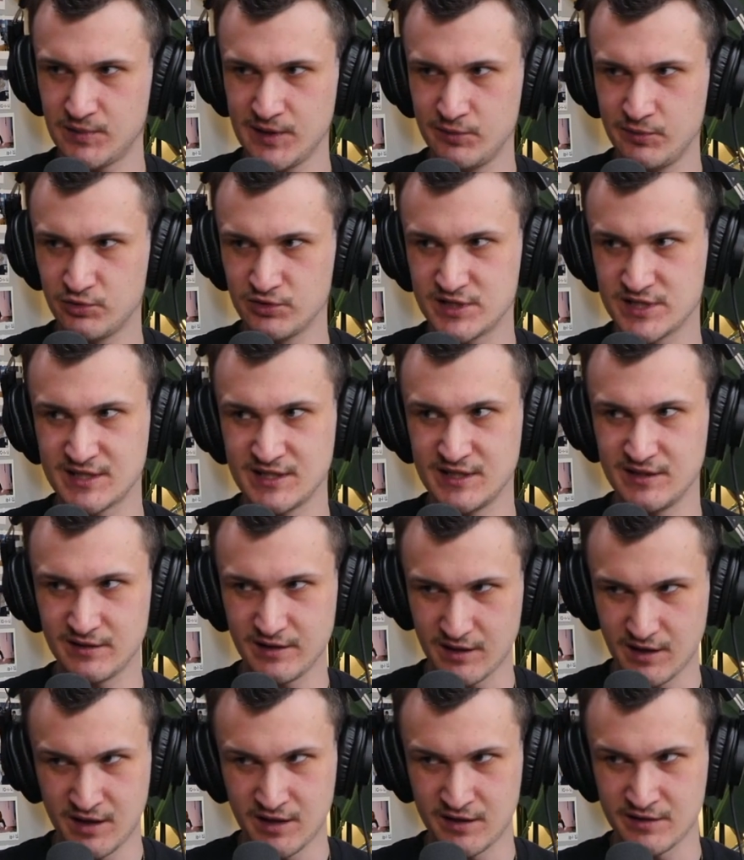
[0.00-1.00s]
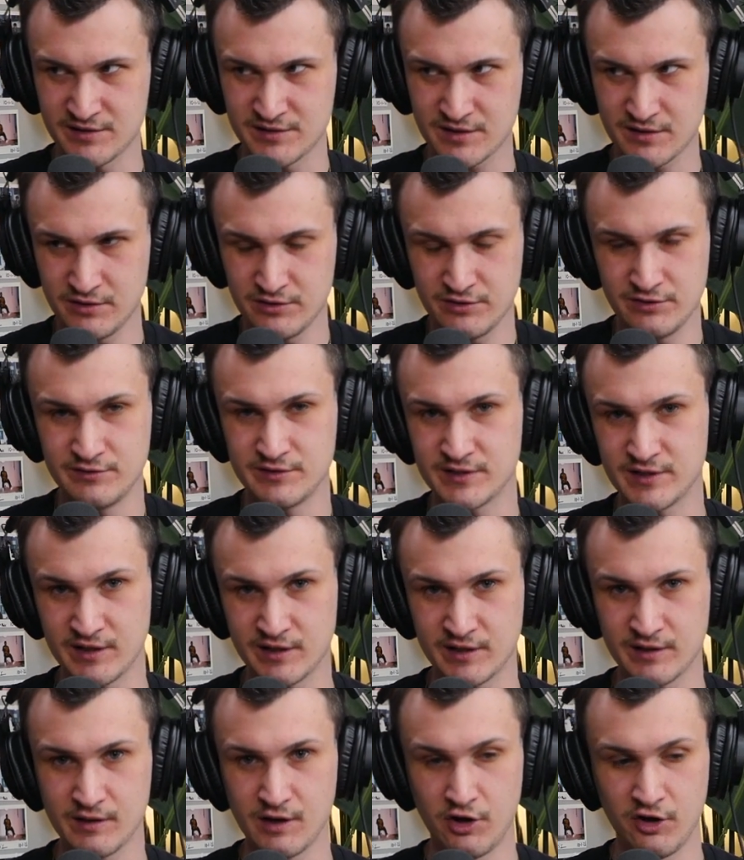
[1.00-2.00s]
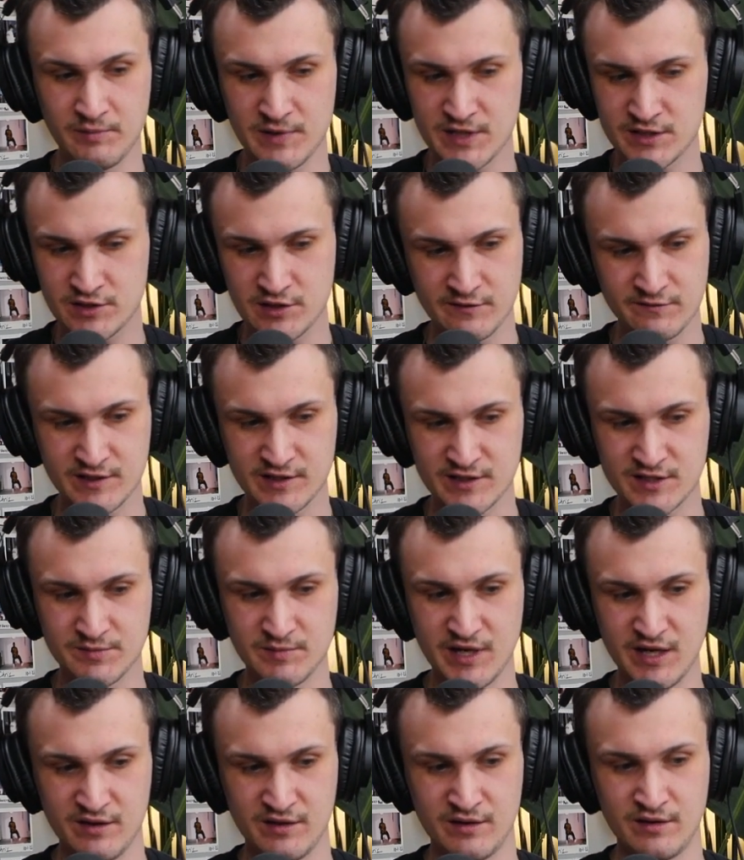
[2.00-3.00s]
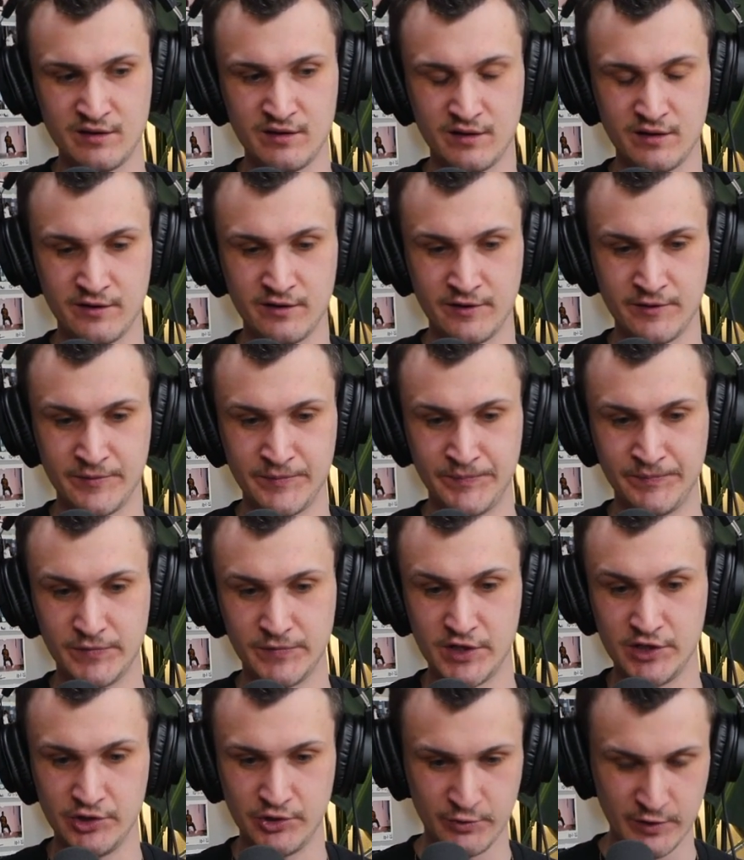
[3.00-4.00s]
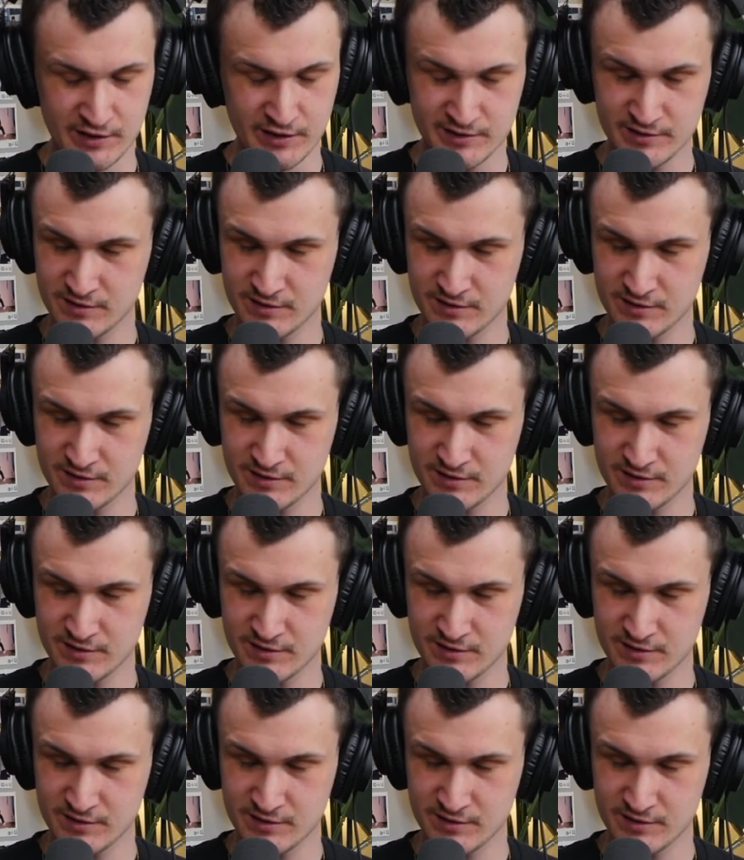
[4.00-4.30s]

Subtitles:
people just need like honest clothes. Like all my stuff gets made in the U.S.